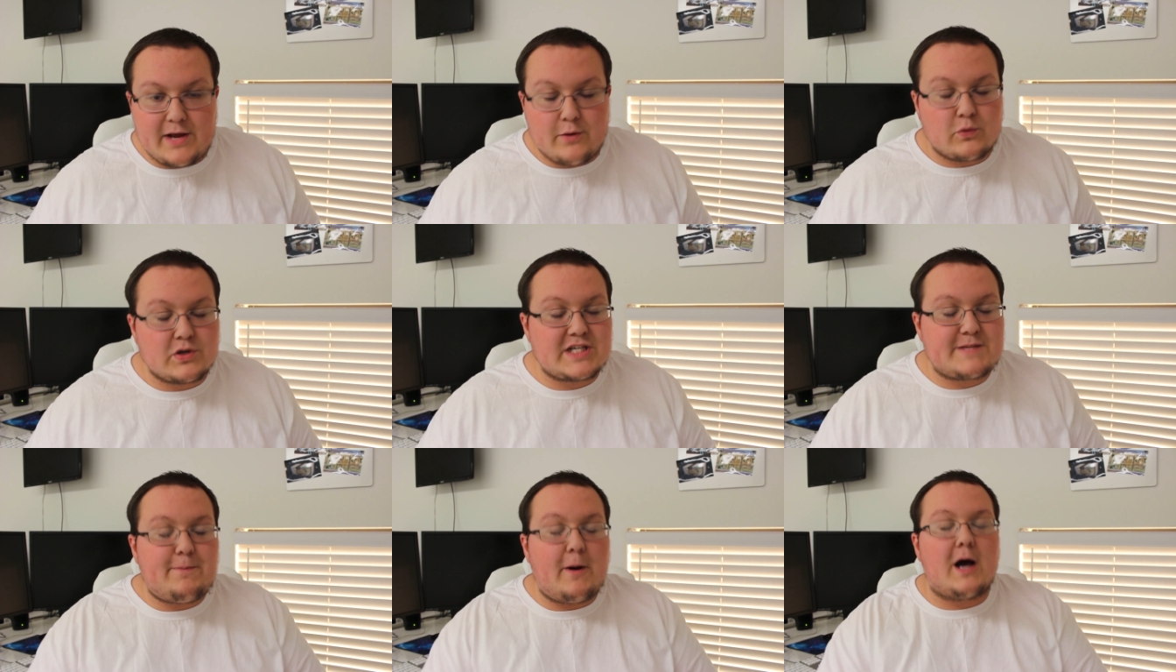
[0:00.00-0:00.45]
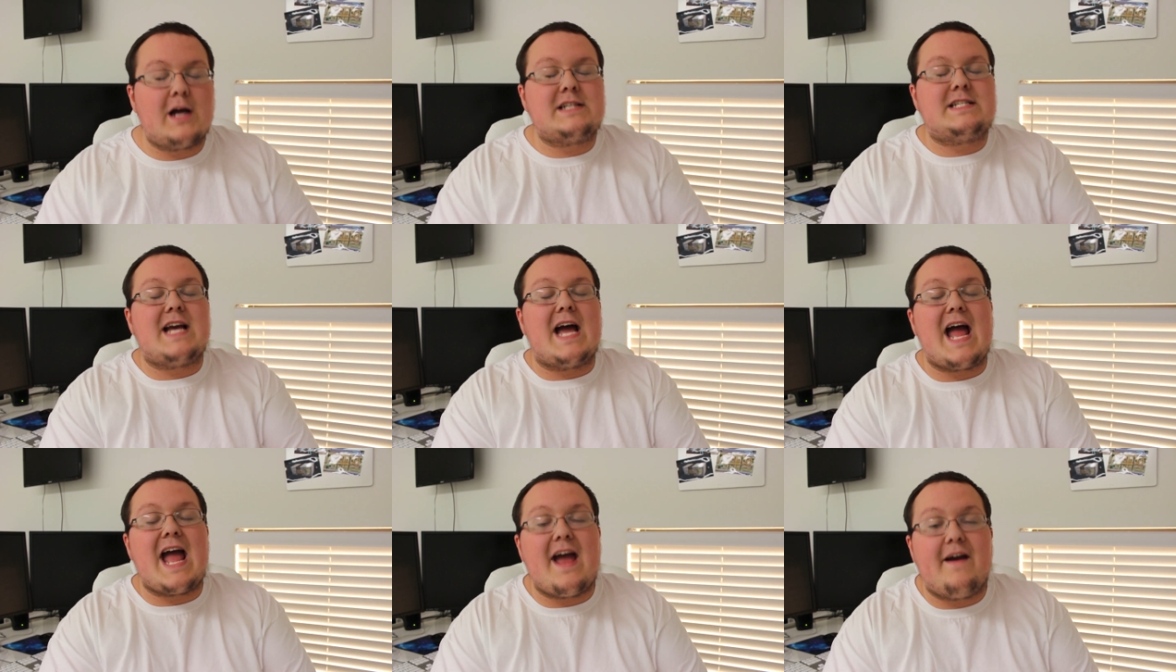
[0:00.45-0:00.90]
Respond
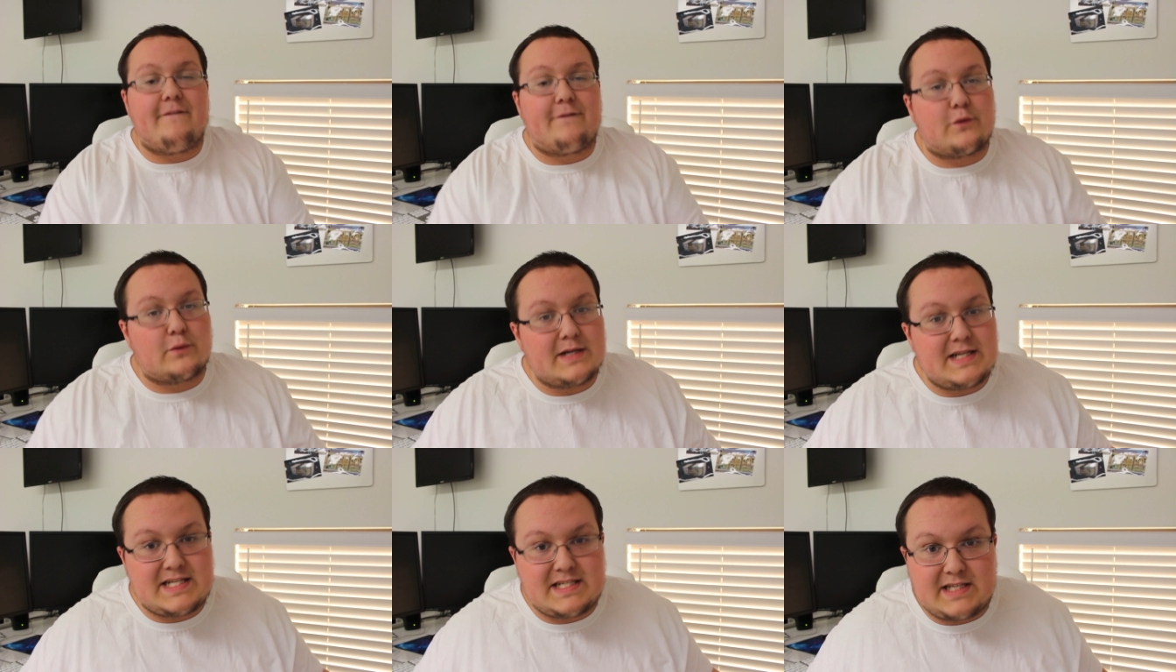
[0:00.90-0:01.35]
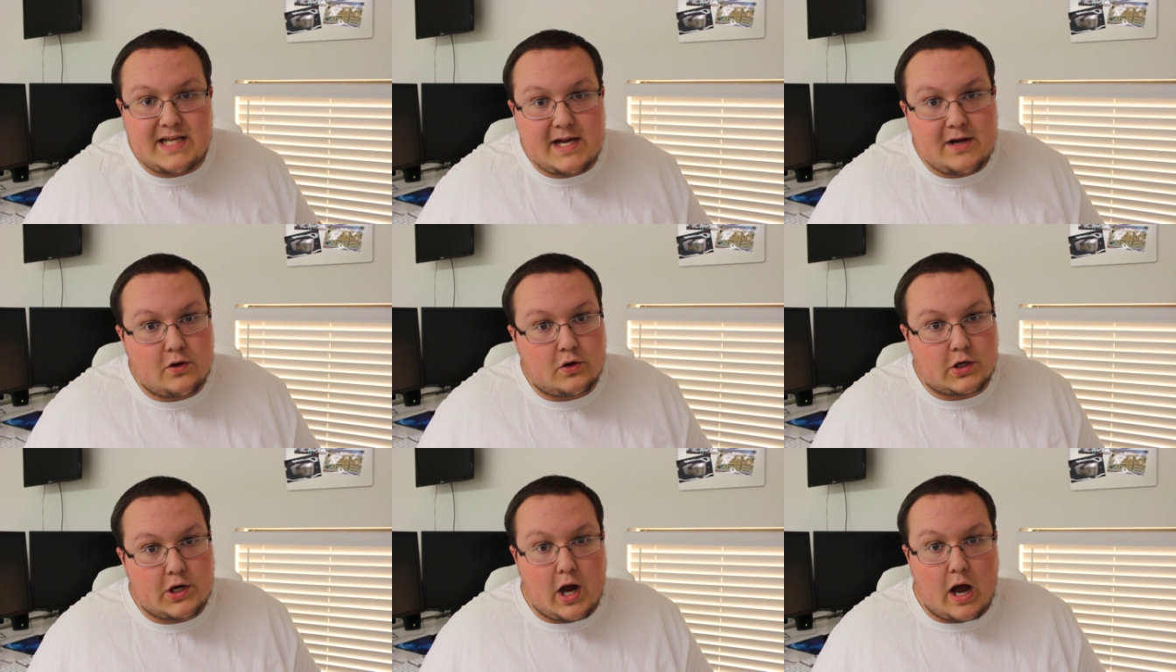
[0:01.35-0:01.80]
to every
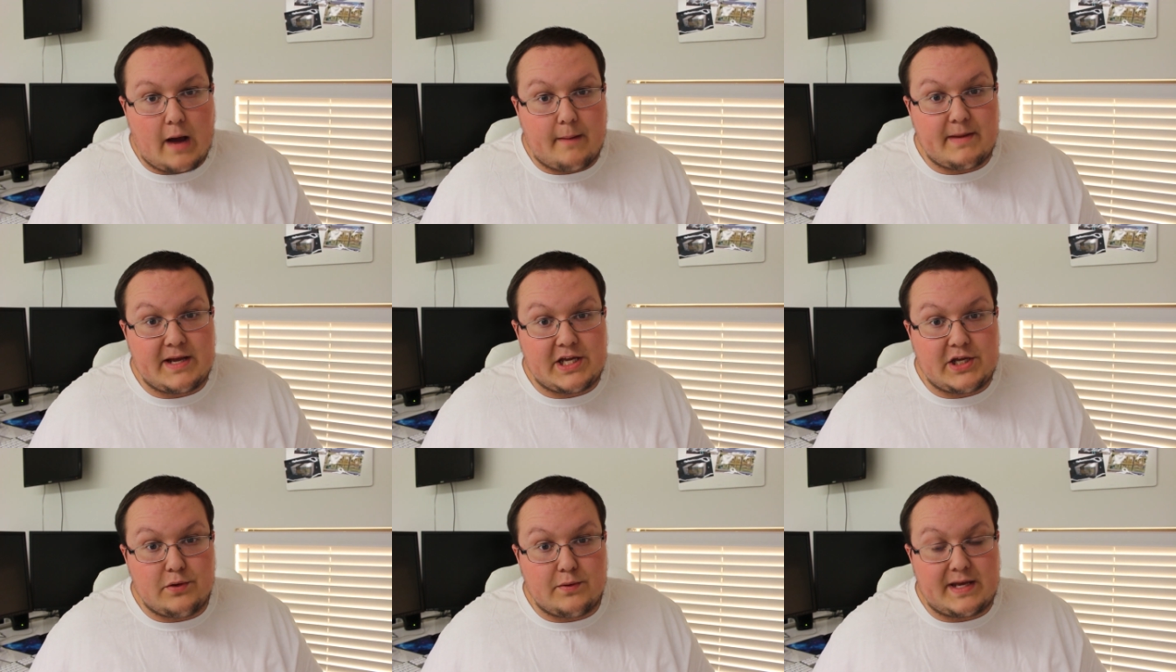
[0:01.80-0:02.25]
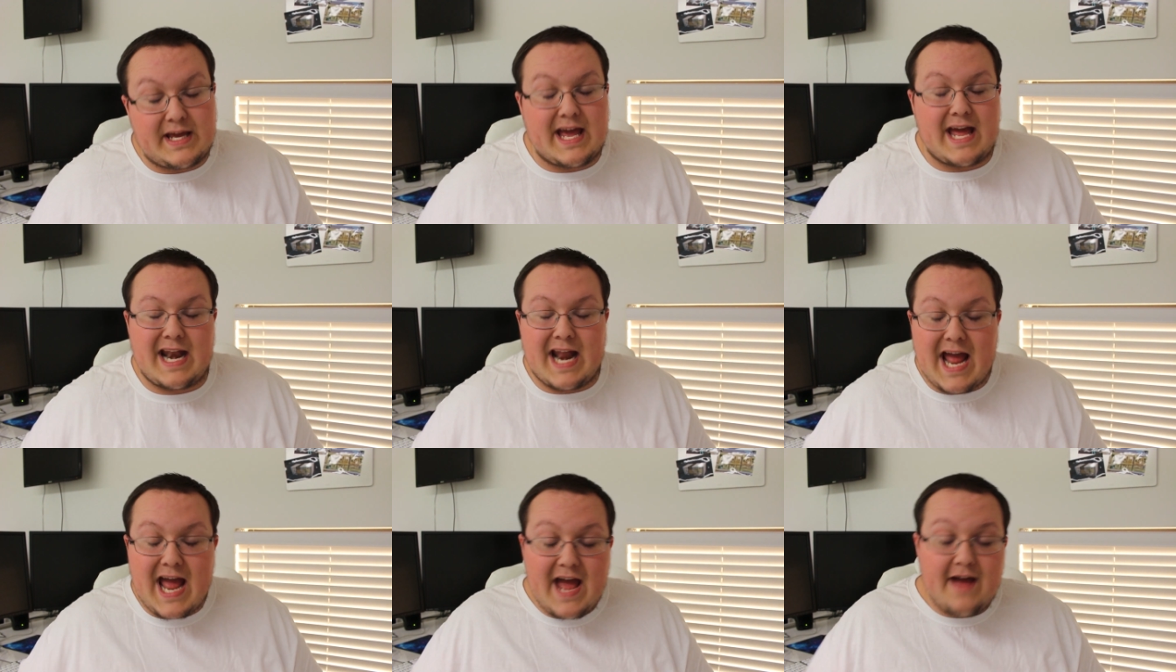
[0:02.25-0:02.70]
single comment you
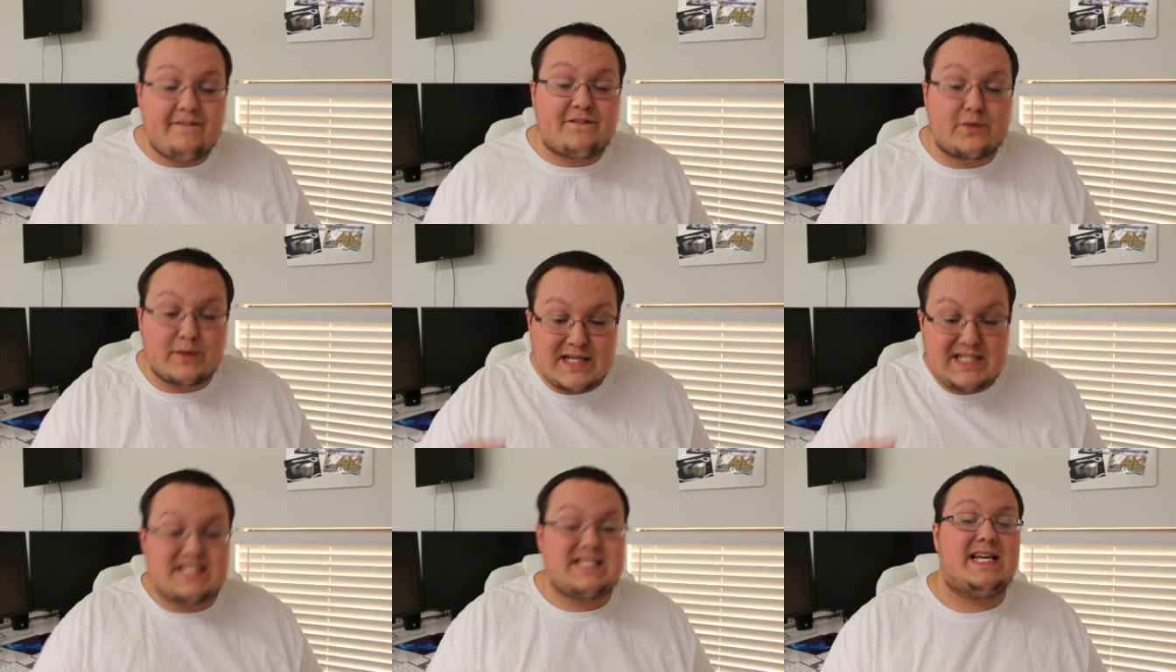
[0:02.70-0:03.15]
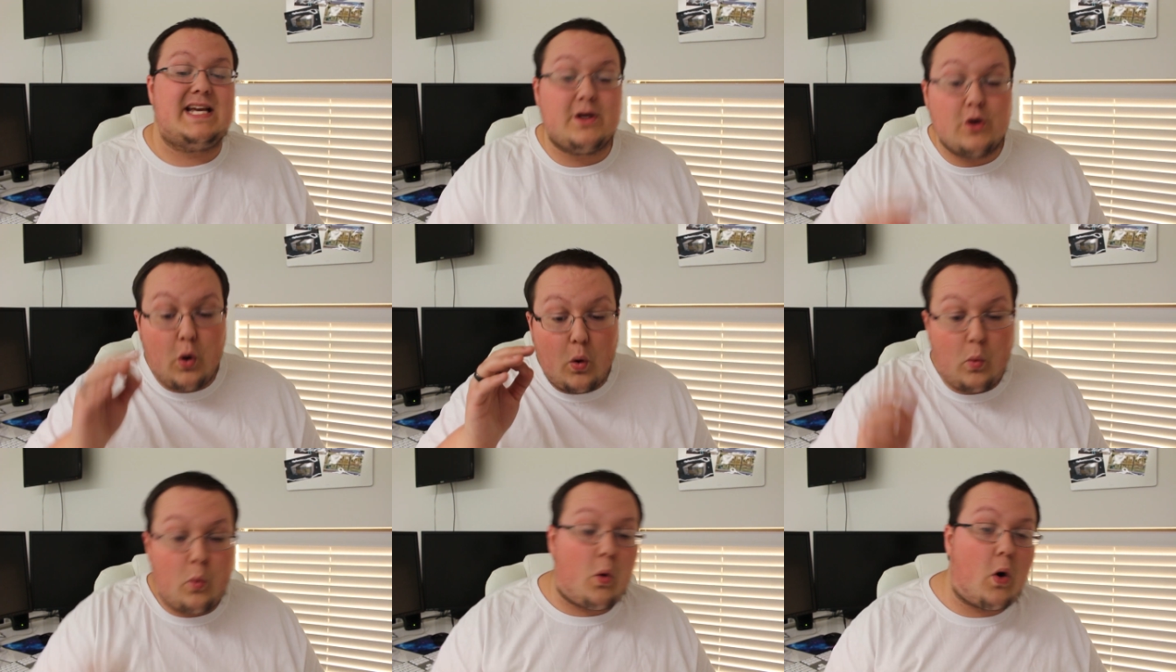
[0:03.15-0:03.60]
get, every
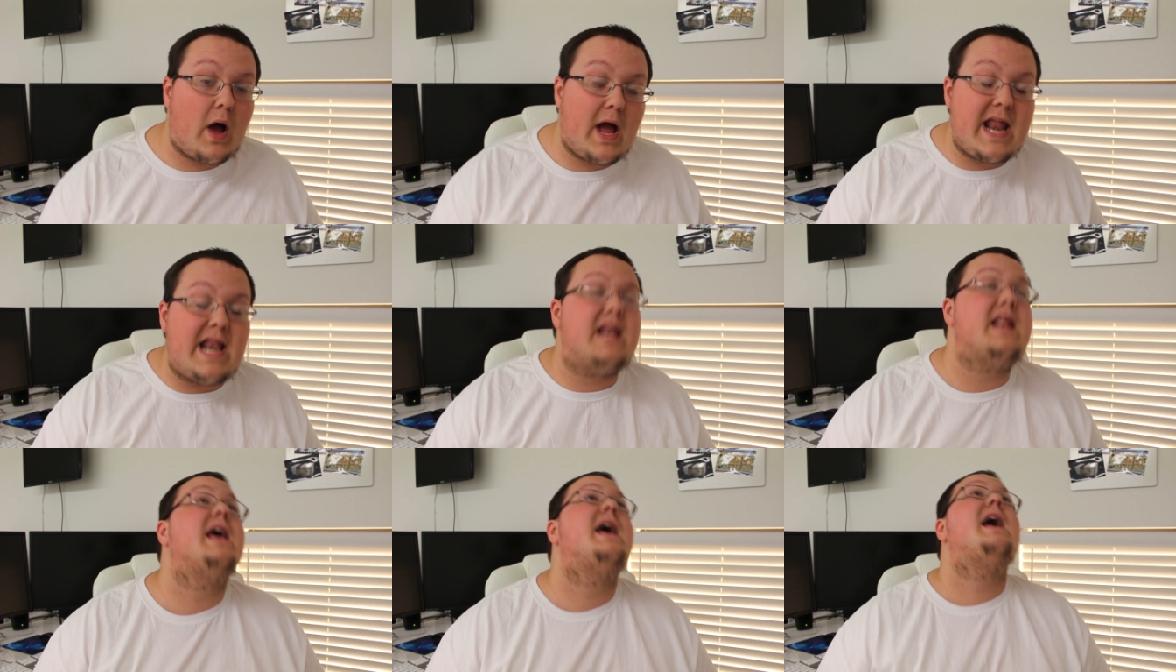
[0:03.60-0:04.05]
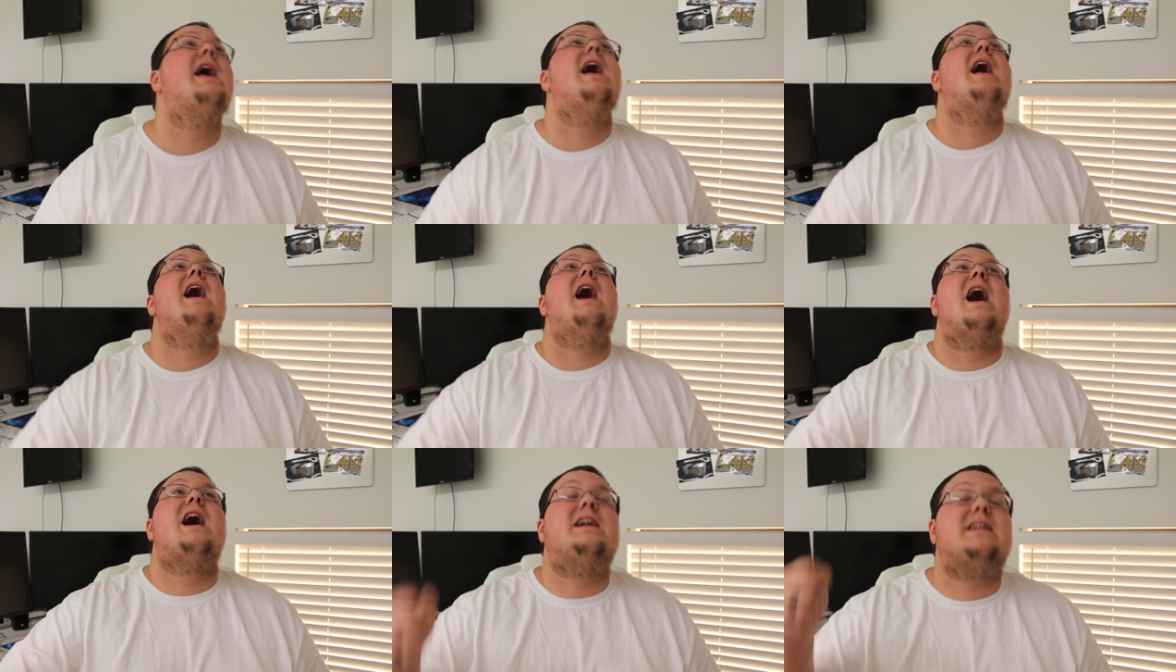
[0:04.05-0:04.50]
single one,
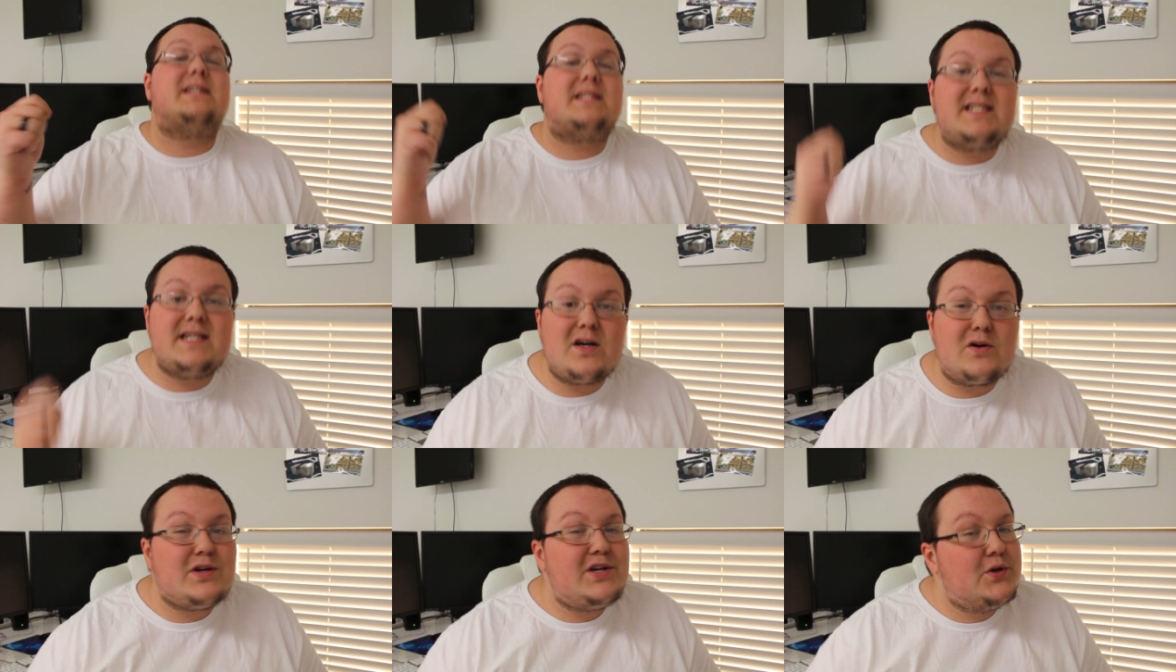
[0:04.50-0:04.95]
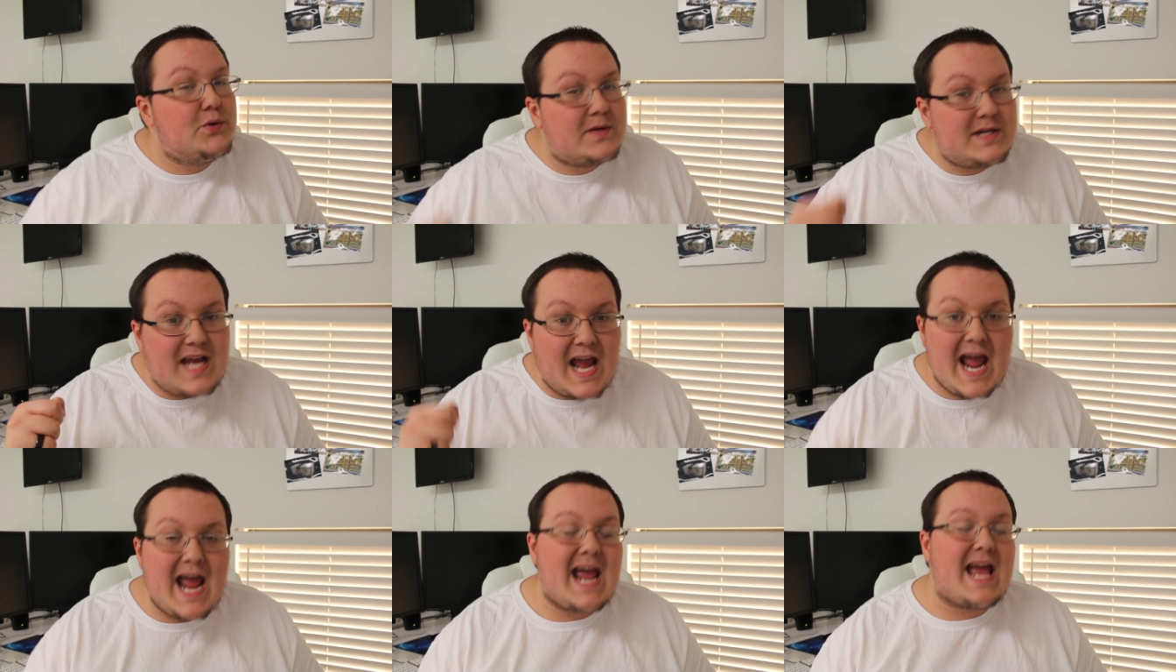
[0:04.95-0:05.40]
until you
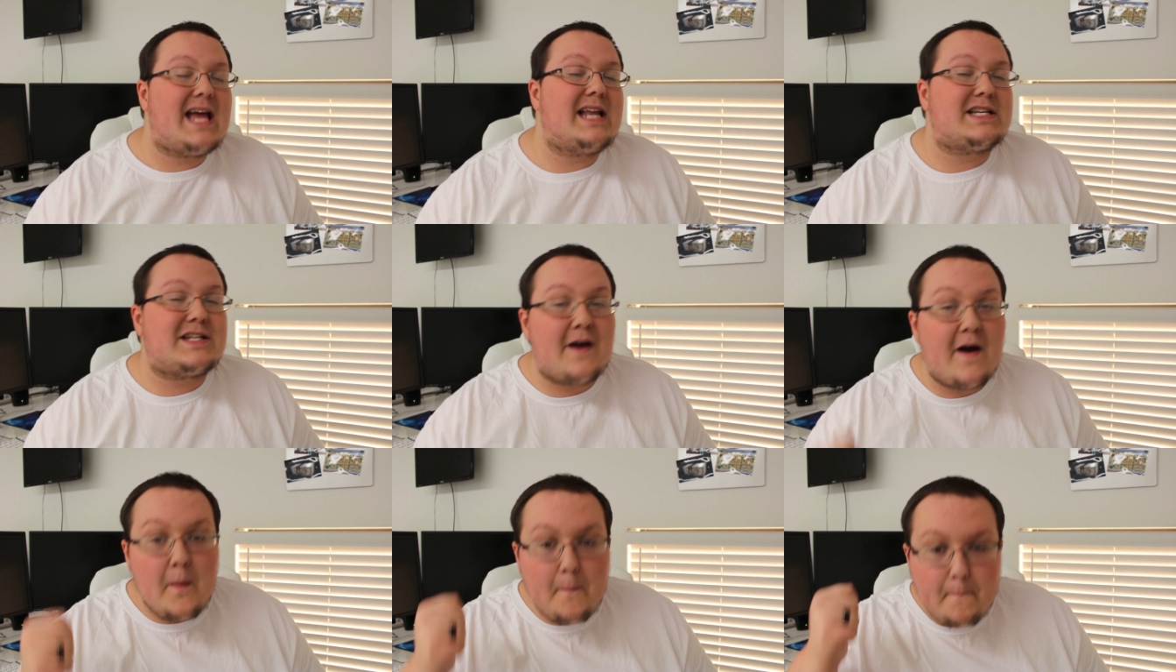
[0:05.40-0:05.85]
can't